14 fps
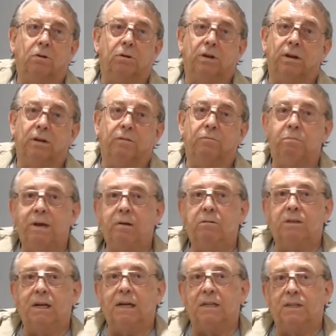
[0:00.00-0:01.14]
cooking of
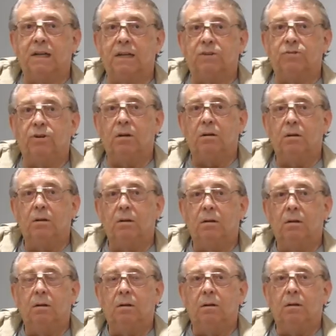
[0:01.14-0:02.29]
meals, etc.,
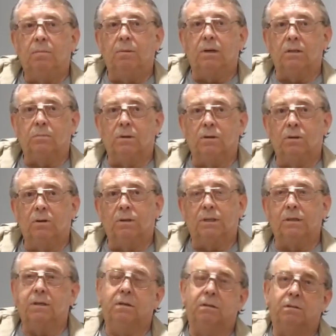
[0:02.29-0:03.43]
because my
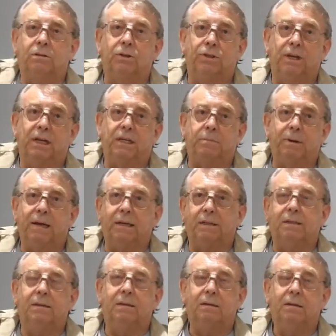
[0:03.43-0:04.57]
daughter does
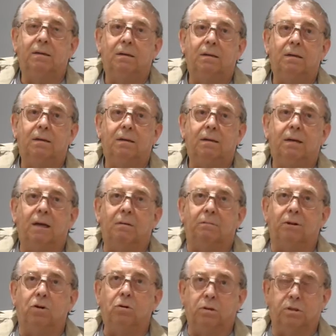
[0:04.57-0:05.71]
expect
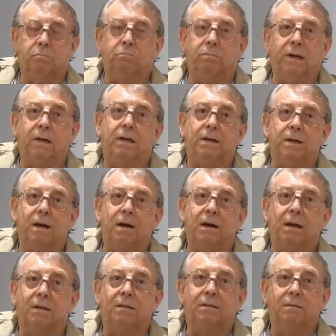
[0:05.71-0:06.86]
a cooked meal at
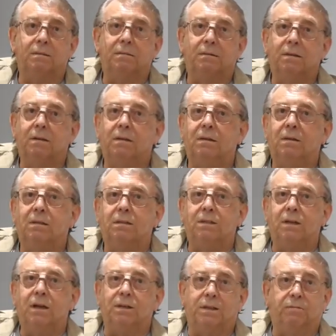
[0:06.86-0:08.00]
night,
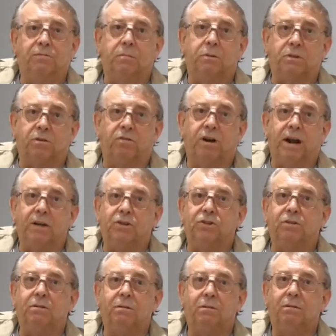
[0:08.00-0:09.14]
starting from scratch.